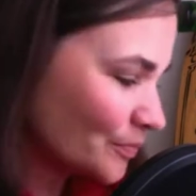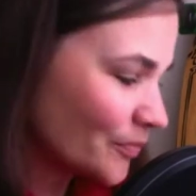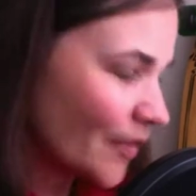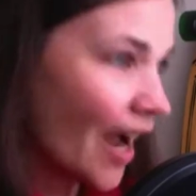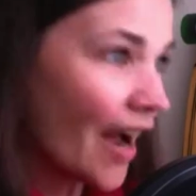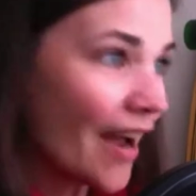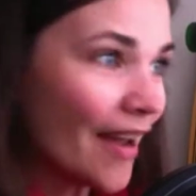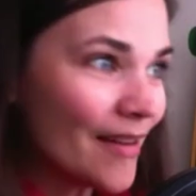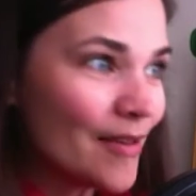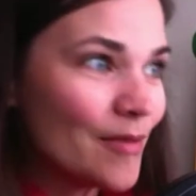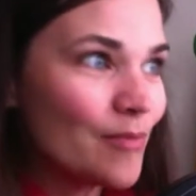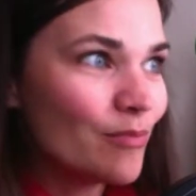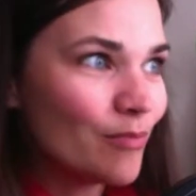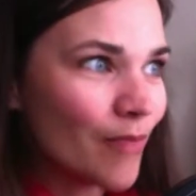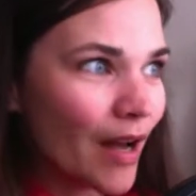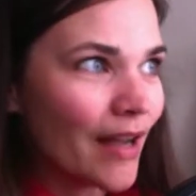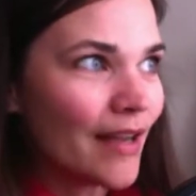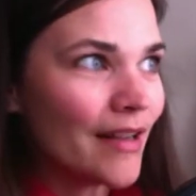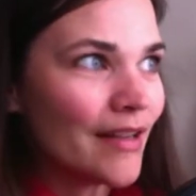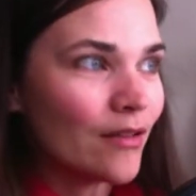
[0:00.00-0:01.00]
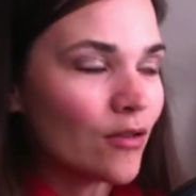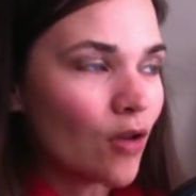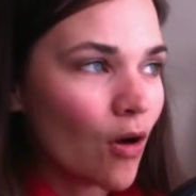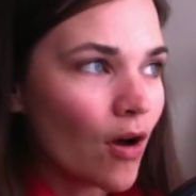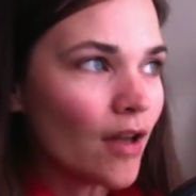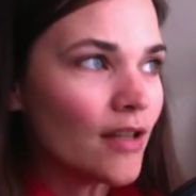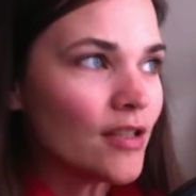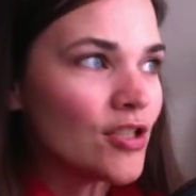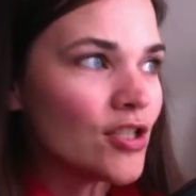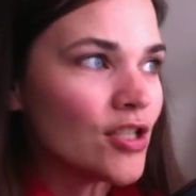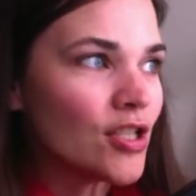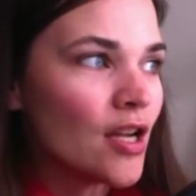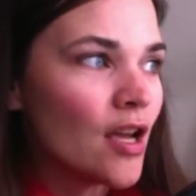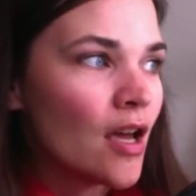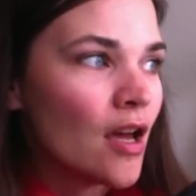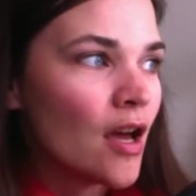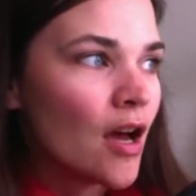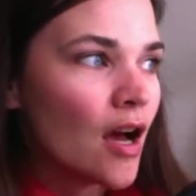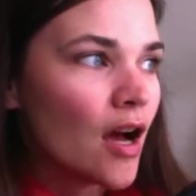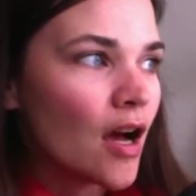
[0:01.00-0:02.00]
I launched
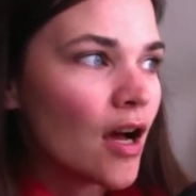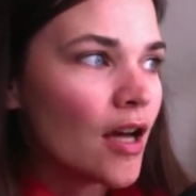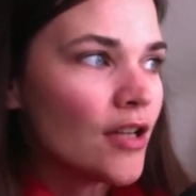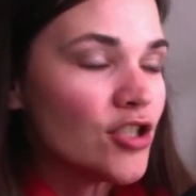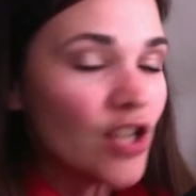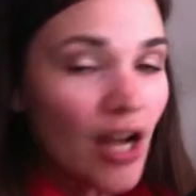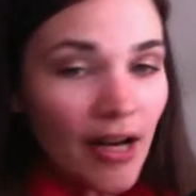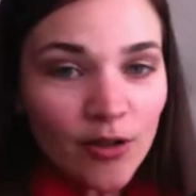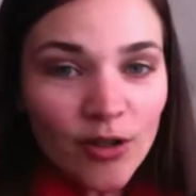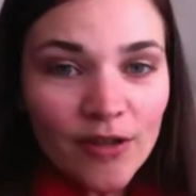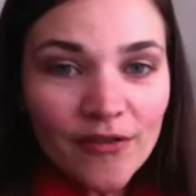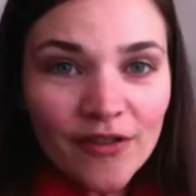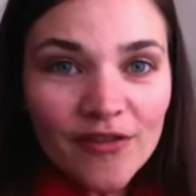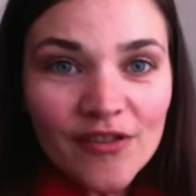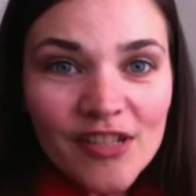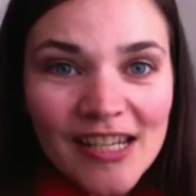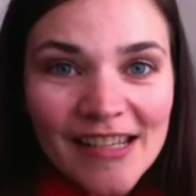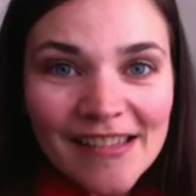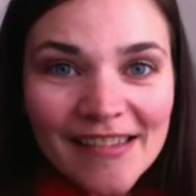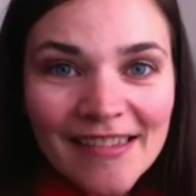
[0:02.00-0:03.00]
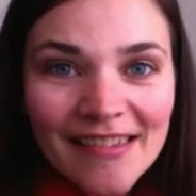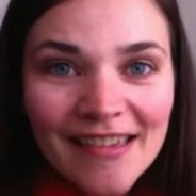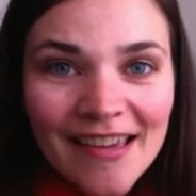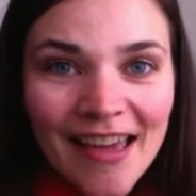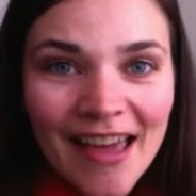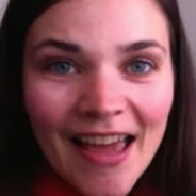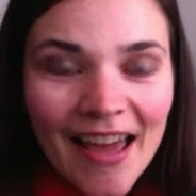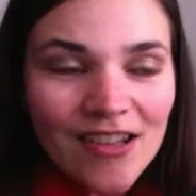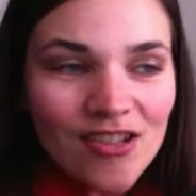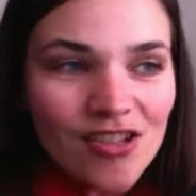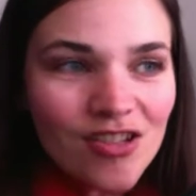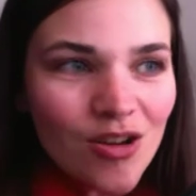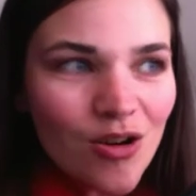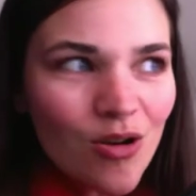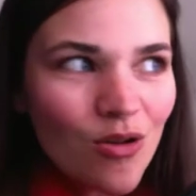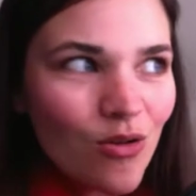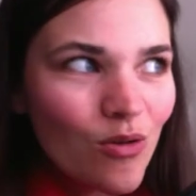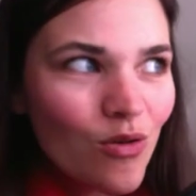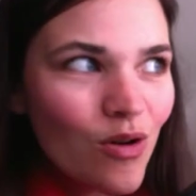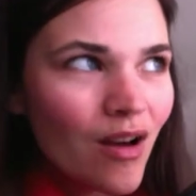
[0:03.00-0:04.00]
January 15th. And
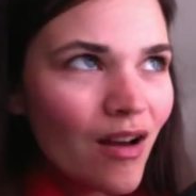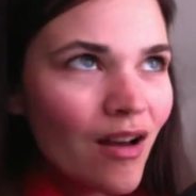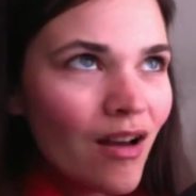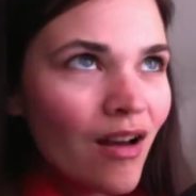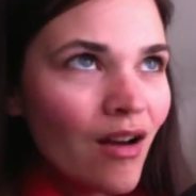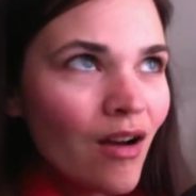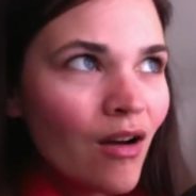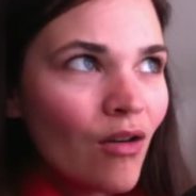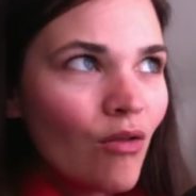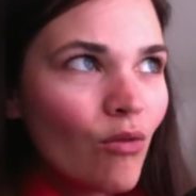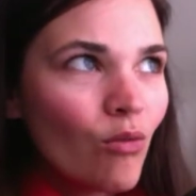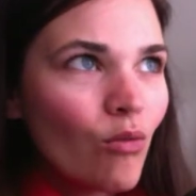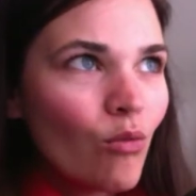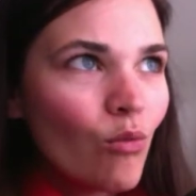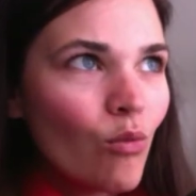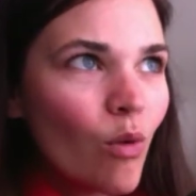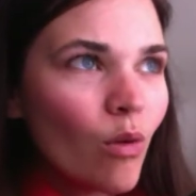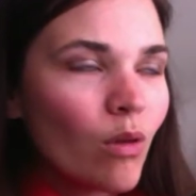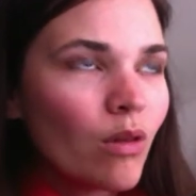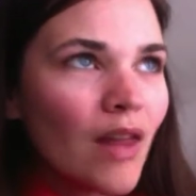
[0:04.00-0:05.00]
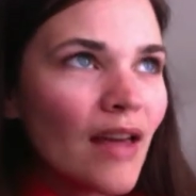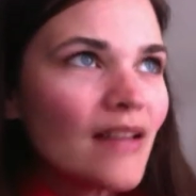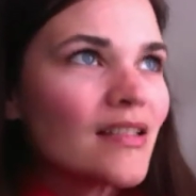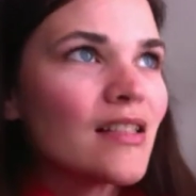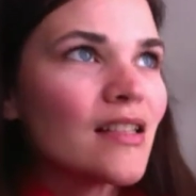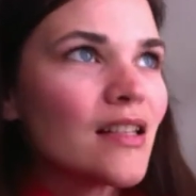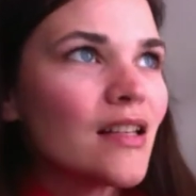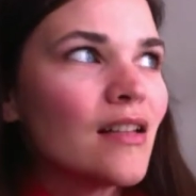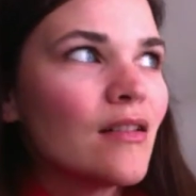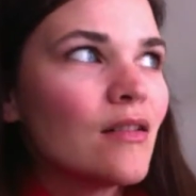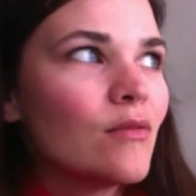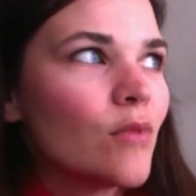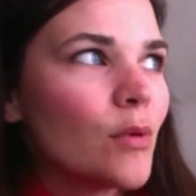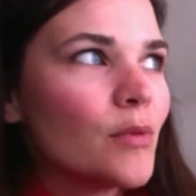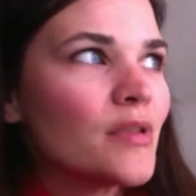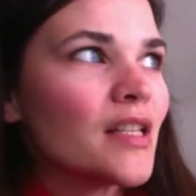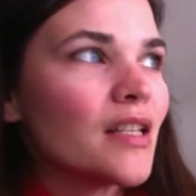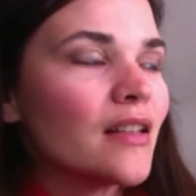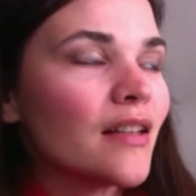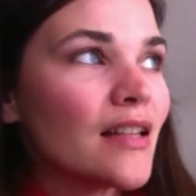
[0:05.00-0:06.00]
so less than
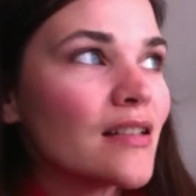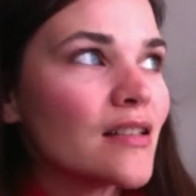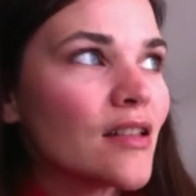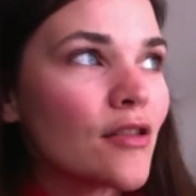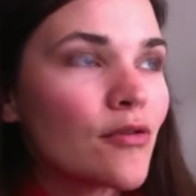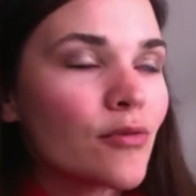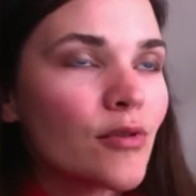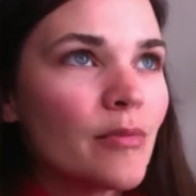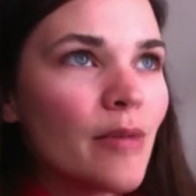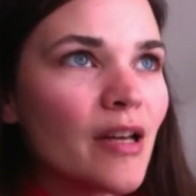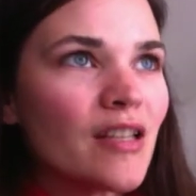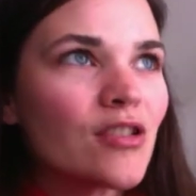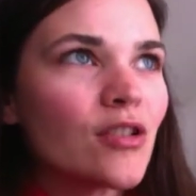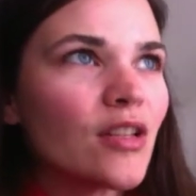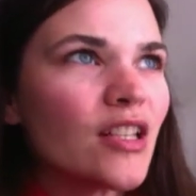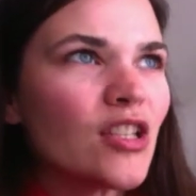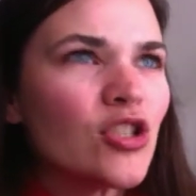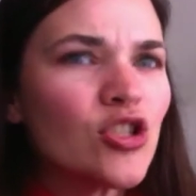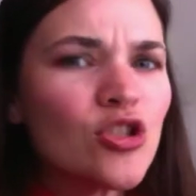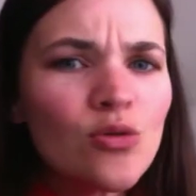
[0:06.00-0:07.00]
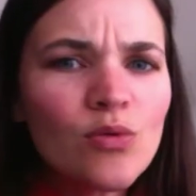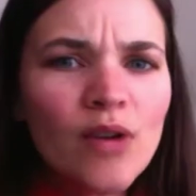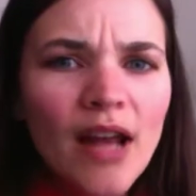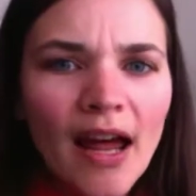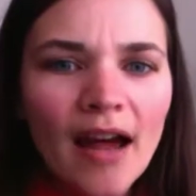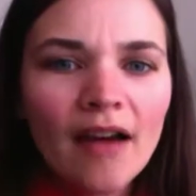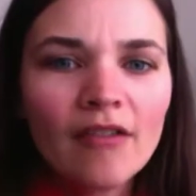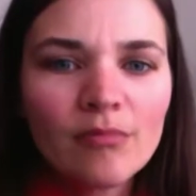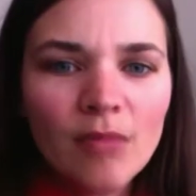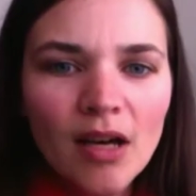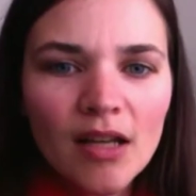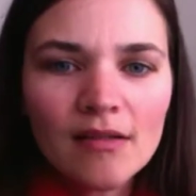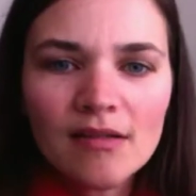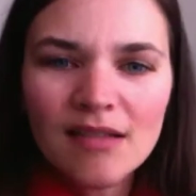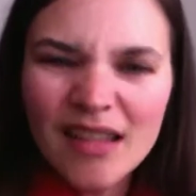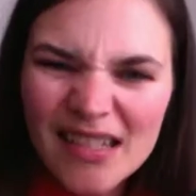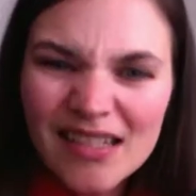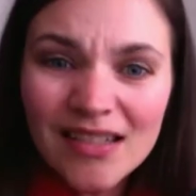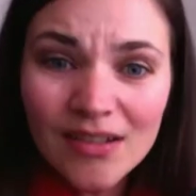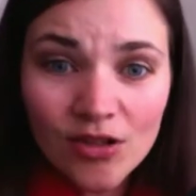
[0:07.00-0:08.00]
3 months. So 2.5 months,
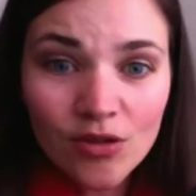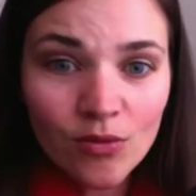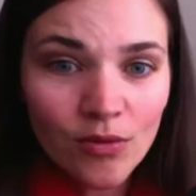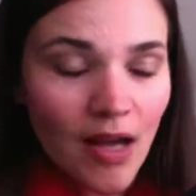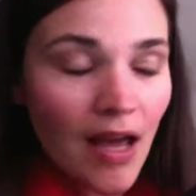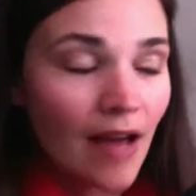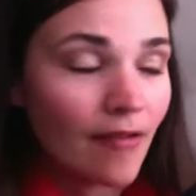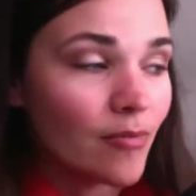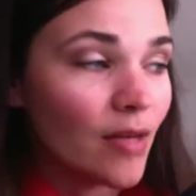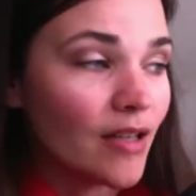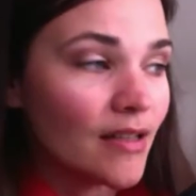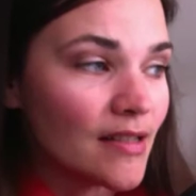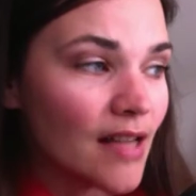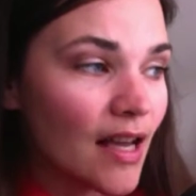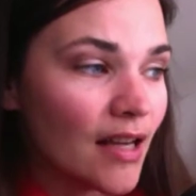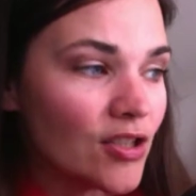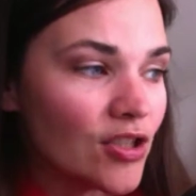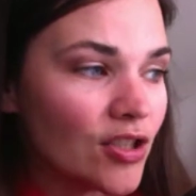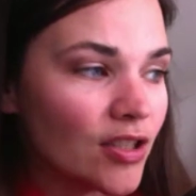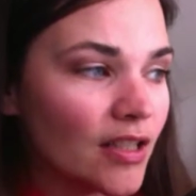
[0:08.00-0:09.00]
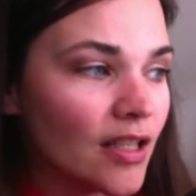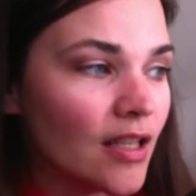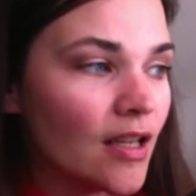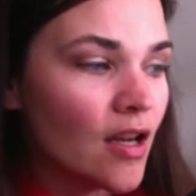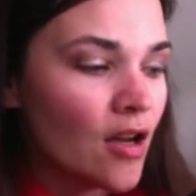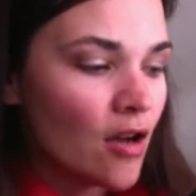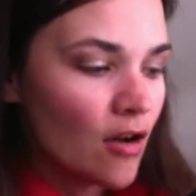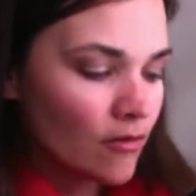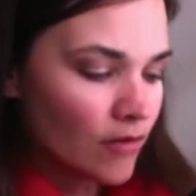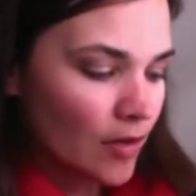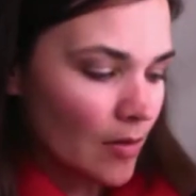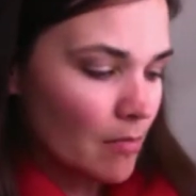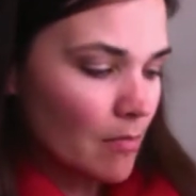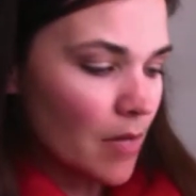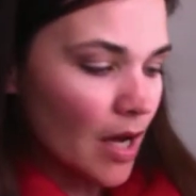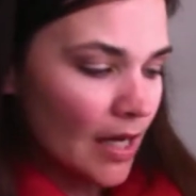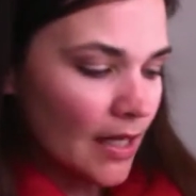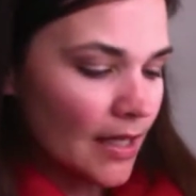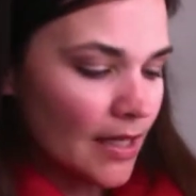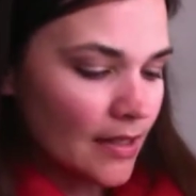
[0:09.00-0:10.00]
less than 2.5 months actually, from
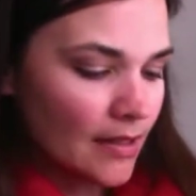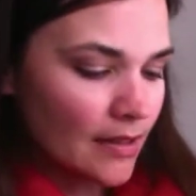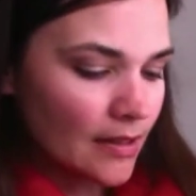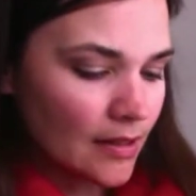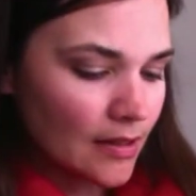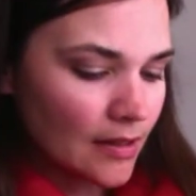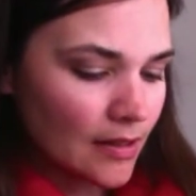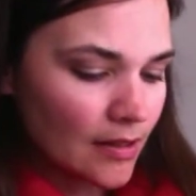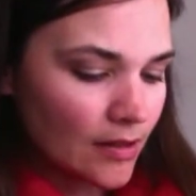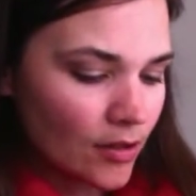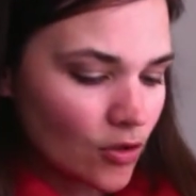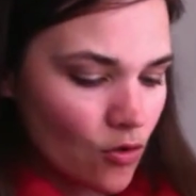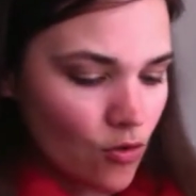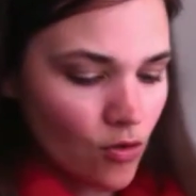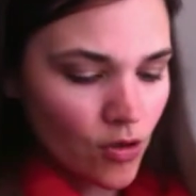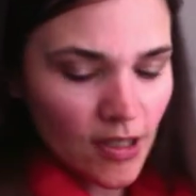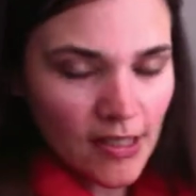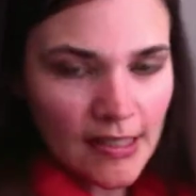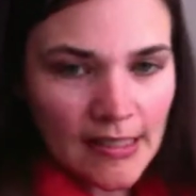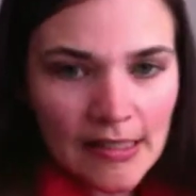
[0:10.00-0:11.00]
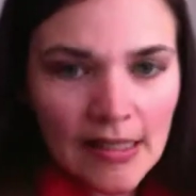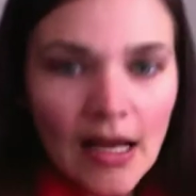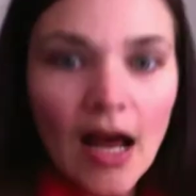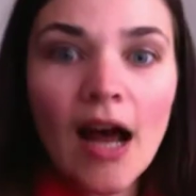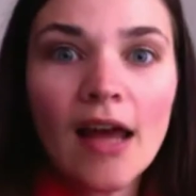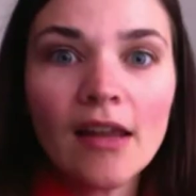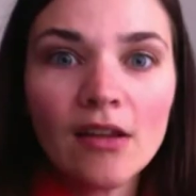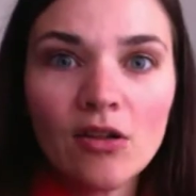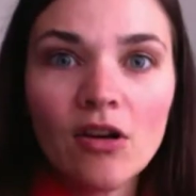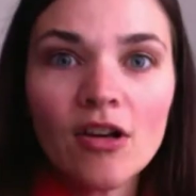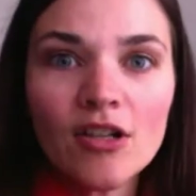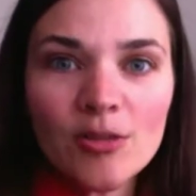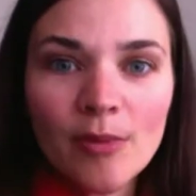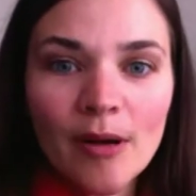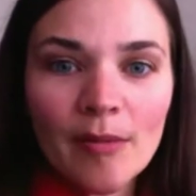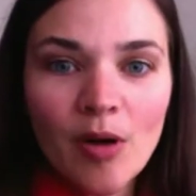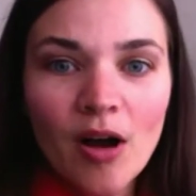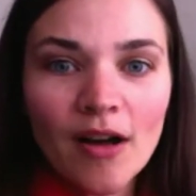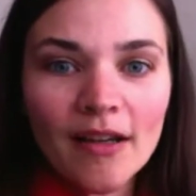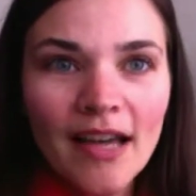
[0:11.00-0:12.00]
buying the course, I launched
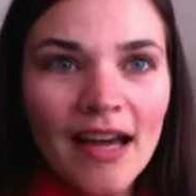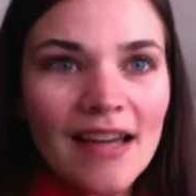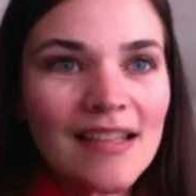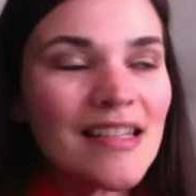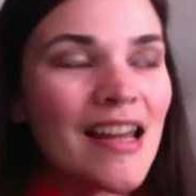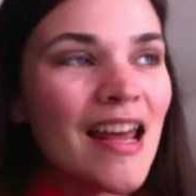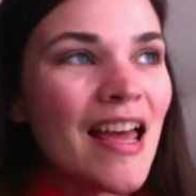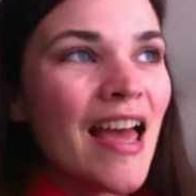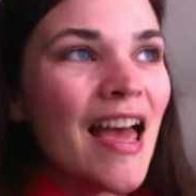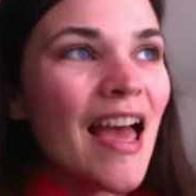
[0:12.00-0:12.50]
my podcast.